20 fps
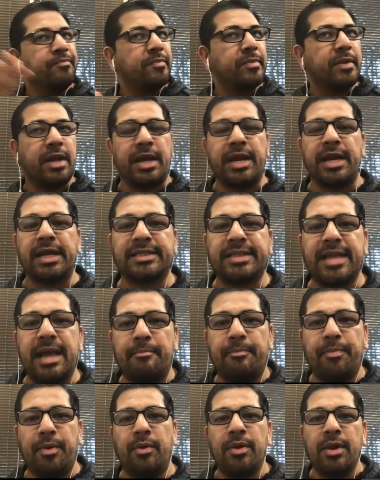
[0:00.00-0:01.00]
An
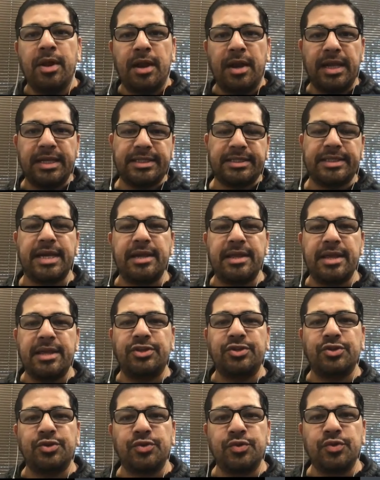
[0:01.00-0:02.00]
example, let's say that
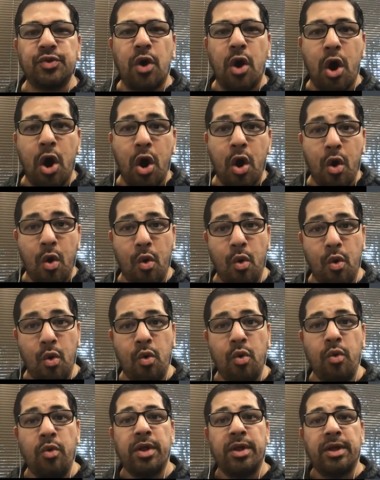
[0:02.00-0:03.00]
you
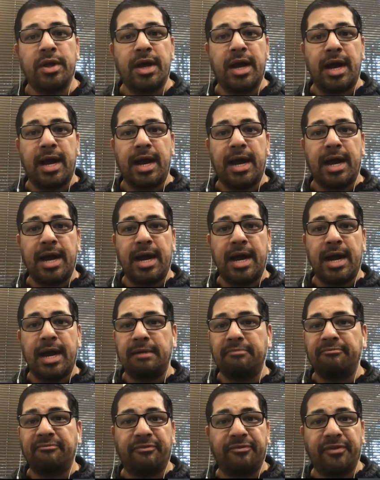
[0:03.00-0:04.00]
owe
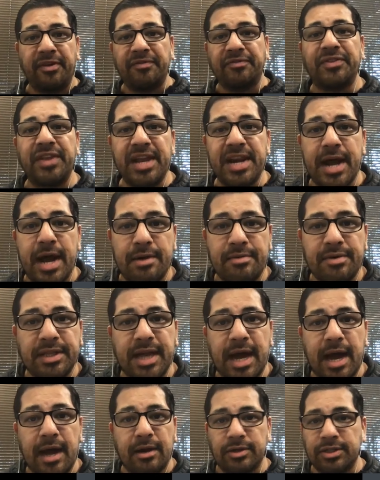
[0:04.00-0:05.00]

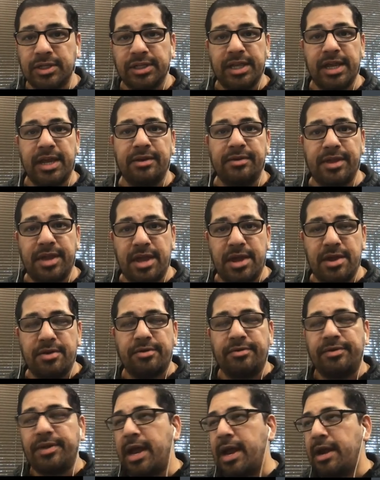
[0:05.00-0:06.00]
$1,500 at the end of the
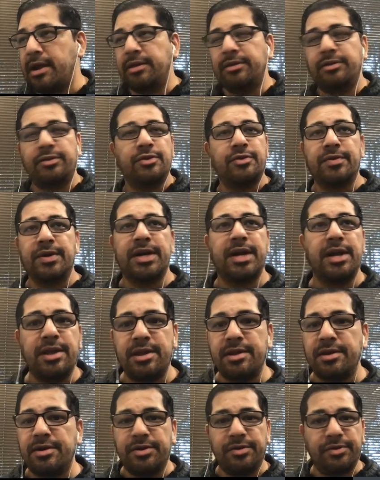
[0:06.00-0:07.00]
year, that during the
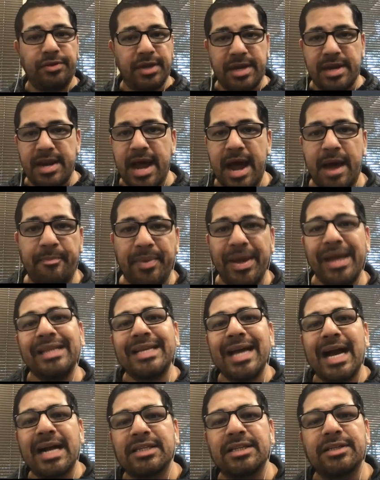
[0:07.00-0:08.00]
year you did not pay
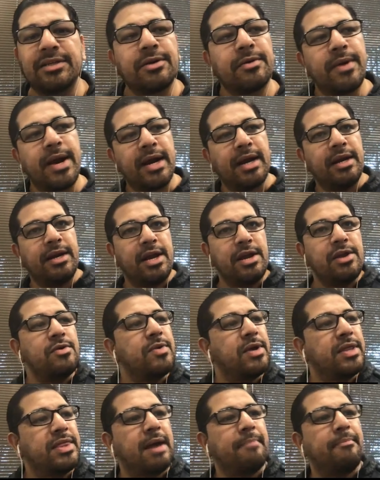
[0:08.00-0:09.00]
taxes correctly and you
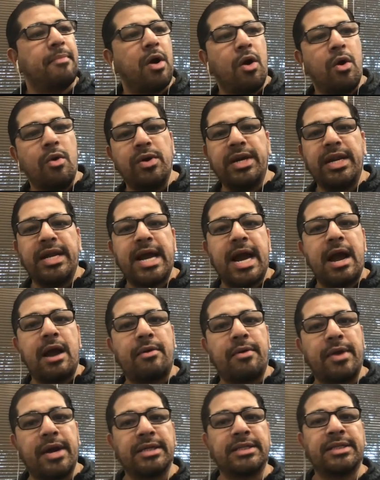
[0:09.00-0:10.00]
end up owing the
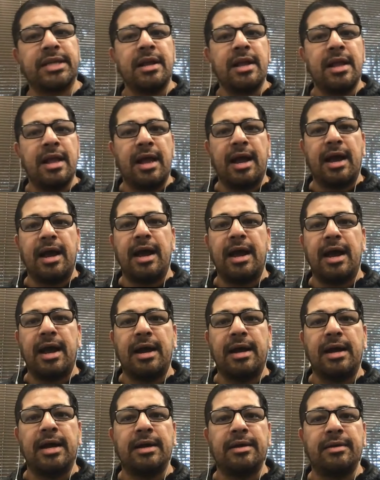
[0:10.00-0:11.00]
IRS
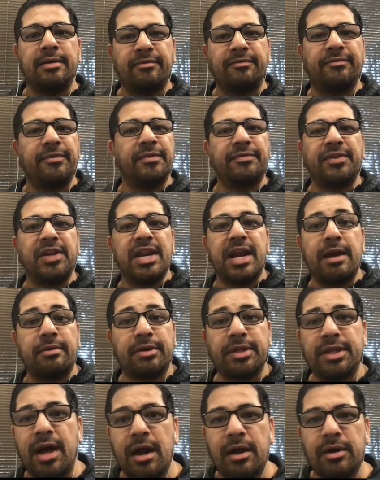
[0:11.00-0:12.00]

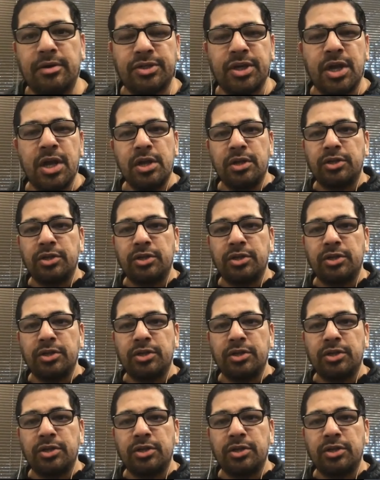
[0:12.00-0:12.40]
$1,500.